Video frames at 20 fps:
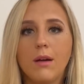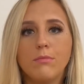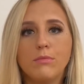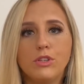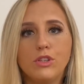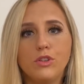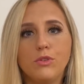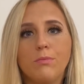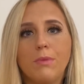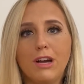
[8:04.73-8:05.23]

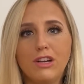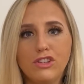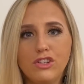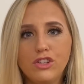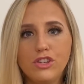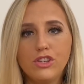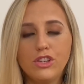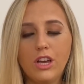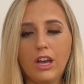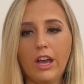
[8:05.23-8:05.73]
too
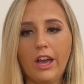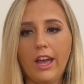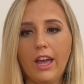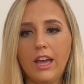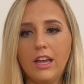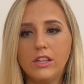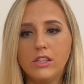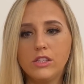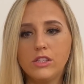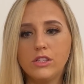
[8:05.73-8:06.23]
much.
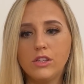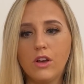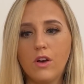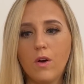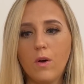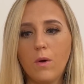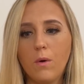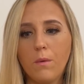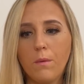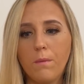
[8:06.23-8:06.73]
And
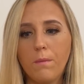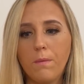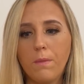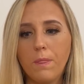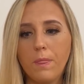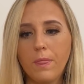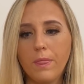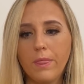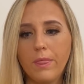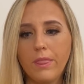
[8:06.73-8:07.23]
so
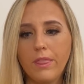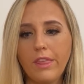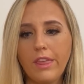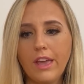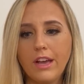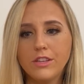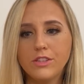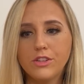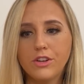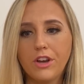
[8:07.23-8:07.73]

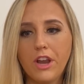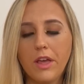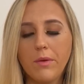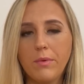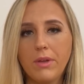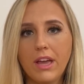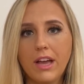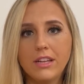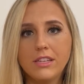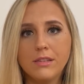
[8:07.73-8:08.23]
yesterday
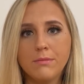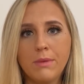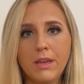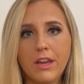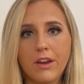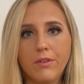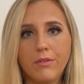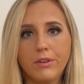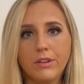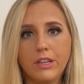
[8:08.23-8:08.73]
we had to
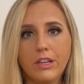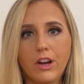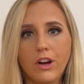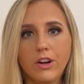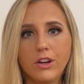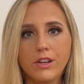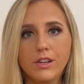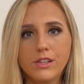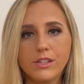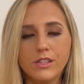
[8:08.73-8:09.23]
make a really
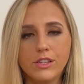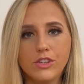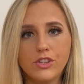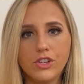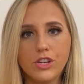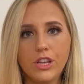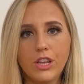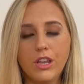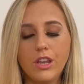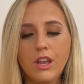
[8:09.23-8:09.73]
hard
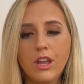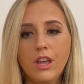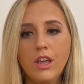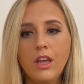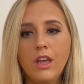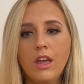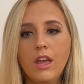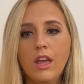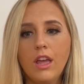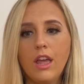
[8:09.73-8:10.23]
decision,
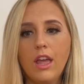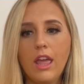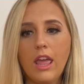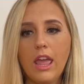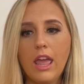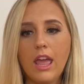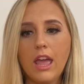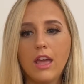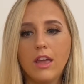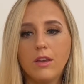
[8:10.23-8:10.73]

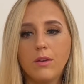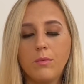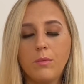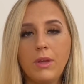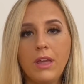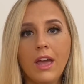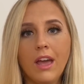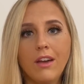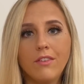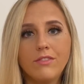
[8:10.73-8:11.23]
and
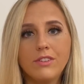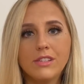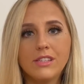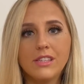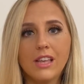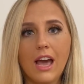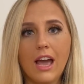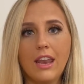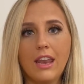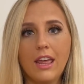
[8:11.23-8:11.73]
we have
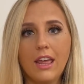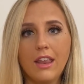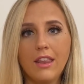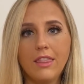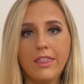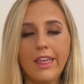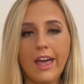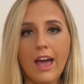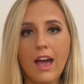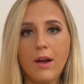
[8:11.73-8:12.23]

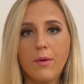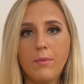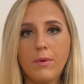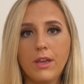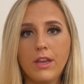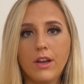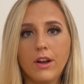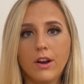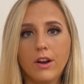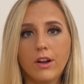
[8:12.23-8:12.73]
decided that
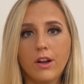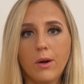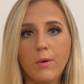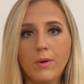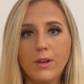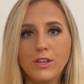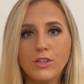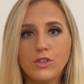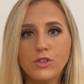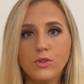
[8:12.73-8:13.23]
we are
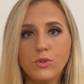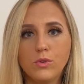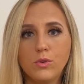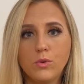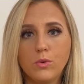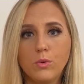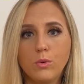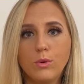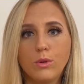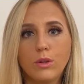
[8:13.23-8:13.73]
going
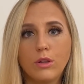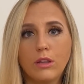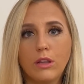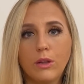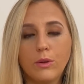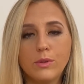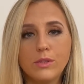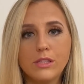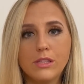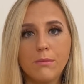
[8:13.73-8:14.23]
to
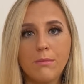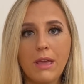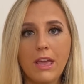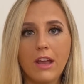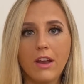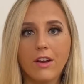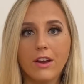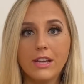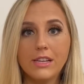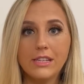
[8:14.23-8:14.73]
close the
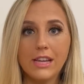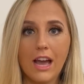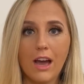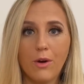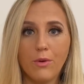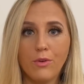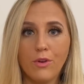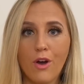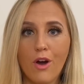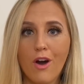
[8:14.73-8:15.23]
bakery
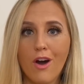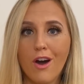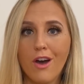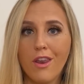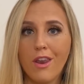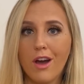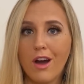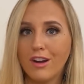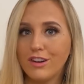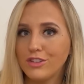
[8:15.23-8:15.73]
down
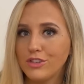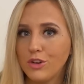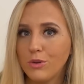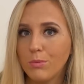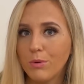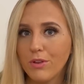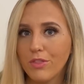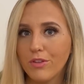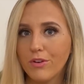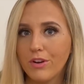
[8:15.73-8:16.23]
on
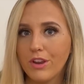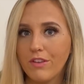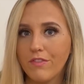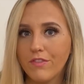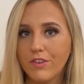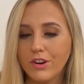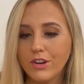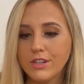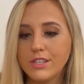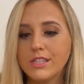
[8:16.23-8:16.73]
October
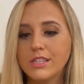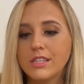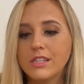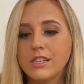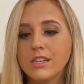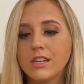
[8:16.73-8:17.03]
31st.